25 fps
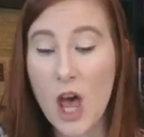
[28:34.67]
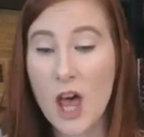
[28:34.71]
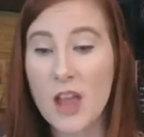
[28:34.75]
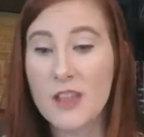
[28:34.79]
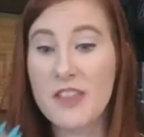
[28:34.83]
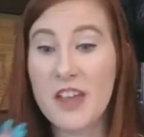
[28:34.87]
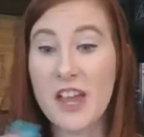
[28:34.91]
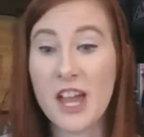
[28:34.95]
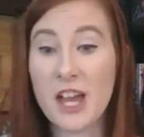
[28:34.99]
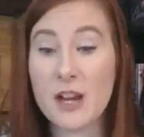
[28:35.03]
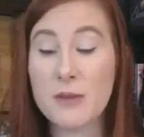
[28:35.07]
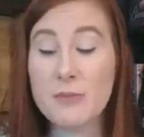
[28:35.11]

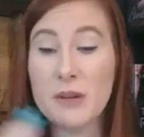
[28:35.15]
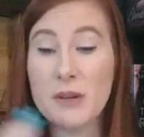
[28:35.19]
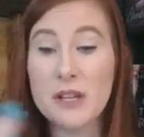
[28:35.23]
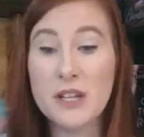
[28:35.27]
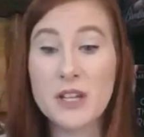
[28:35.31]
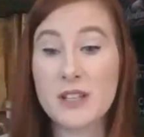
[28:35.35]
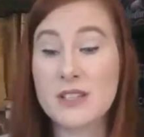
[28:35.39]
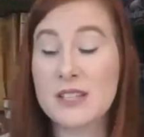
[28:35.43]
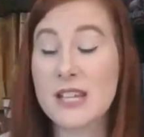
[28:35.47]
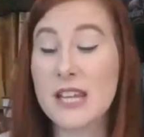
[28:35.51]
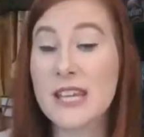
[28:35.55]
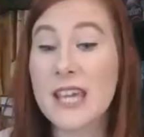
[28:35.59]
they had
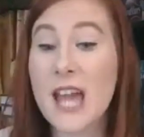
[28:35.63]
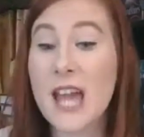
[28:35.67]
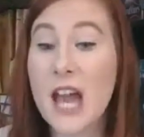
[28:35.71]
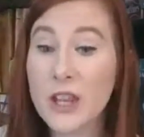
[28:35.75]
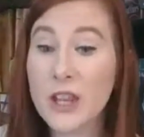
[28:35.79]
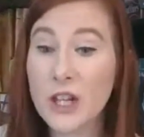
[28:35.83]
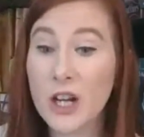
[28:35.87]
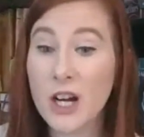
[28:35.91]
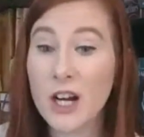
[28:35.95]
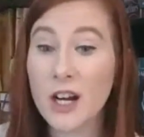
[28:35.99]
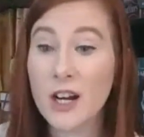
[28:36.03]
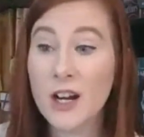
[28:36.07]
been
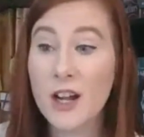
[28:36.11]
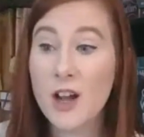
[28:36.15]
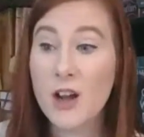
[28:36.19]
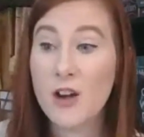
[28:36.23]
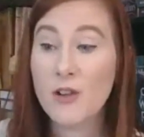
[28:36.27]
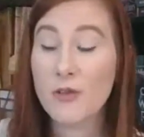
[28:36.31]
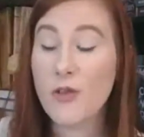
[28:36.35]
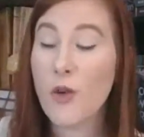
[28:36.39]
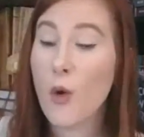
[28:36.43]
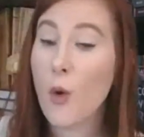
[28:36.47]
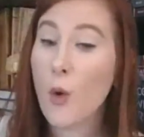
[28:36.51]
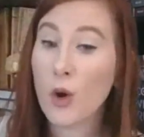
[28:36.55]
together
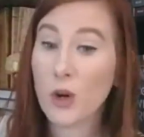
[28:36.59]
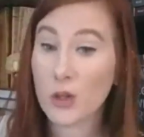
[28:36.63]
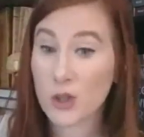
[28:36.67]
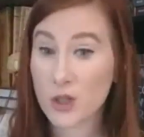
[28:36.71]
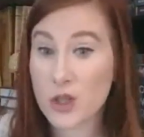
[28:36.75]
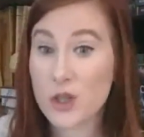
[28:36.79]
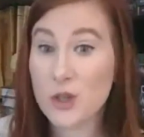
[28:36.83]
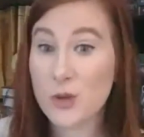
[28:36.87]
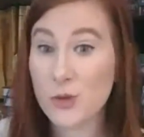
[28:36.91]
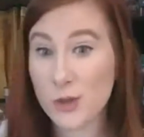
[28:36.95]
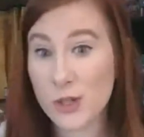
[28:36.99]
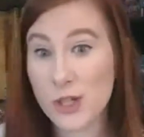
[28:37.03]
for
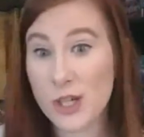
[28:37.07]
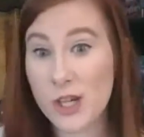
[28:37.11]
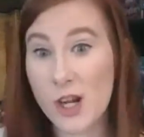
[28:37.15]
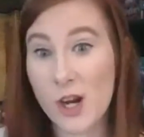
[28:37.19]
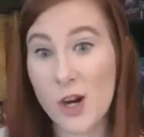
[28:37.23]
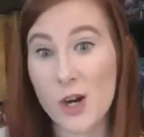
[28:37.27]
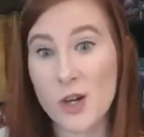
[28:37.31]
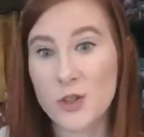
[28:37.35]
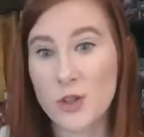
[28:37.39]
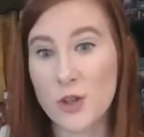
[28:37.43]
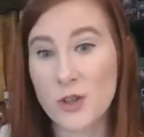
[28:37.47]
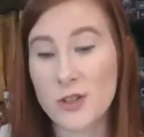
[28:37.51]
2
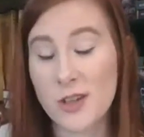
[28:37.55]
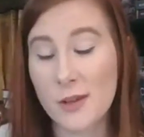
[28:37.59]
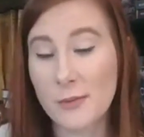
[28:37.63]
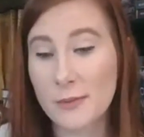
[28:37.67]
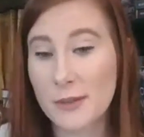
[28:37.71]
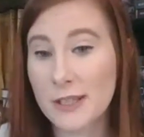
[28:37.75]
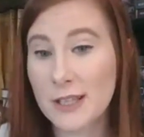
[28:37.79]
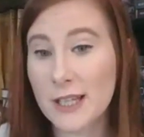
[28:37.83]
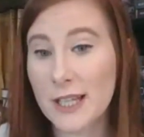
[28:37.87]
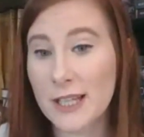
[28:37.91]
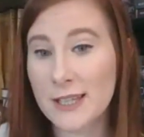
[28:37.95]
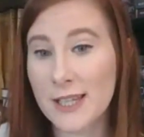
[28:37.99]
years or
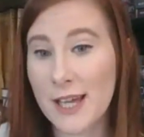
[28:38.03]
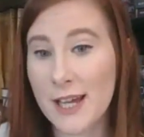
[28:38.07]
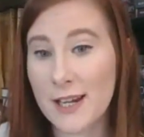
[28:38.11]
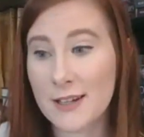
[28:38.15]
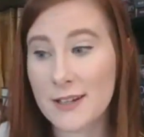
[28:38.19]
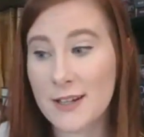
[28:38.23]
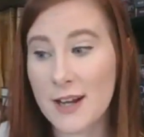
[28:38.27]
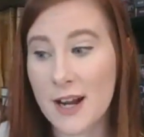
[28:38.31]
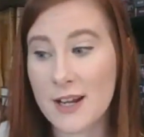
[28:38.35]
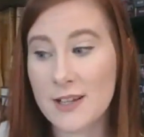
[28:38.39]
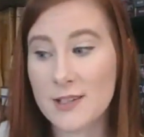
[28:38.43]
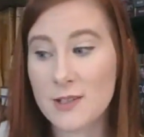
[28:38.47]
something like that
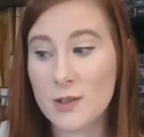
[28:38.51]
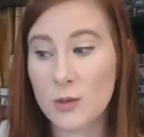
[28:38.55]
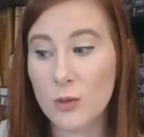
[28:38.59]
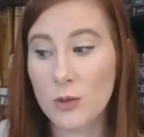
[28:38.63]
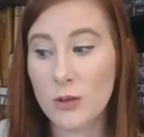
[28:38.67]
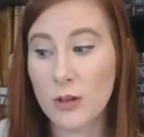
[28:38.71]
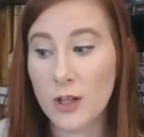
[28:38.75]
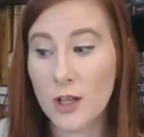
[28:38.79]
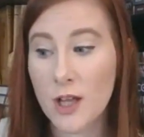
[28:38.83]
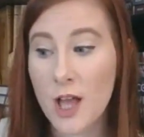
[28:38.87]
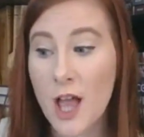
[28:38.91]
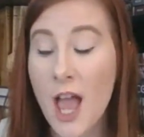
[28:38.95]
in high
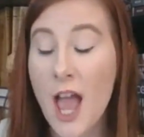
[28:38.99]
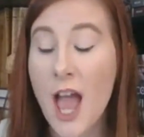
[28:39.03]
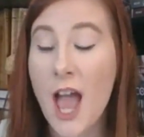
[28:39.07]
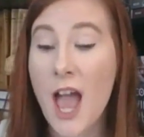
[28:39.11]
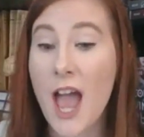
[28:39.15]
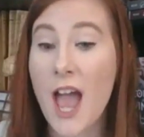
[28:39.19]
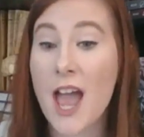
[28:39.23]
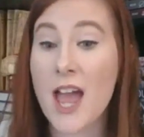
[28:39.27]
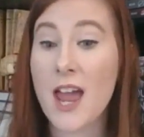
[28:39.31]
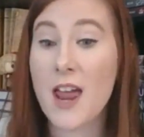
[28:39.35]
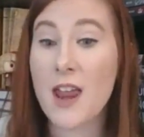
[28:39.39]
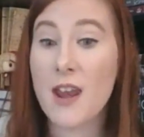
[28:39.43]
school,
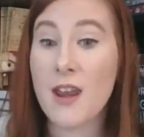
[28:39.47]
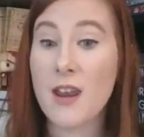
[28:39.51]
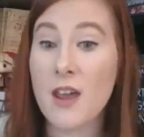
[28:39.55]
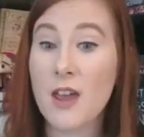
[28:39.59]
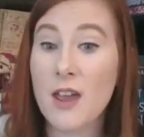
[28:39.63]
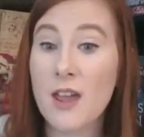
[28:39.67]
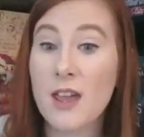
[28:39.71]
and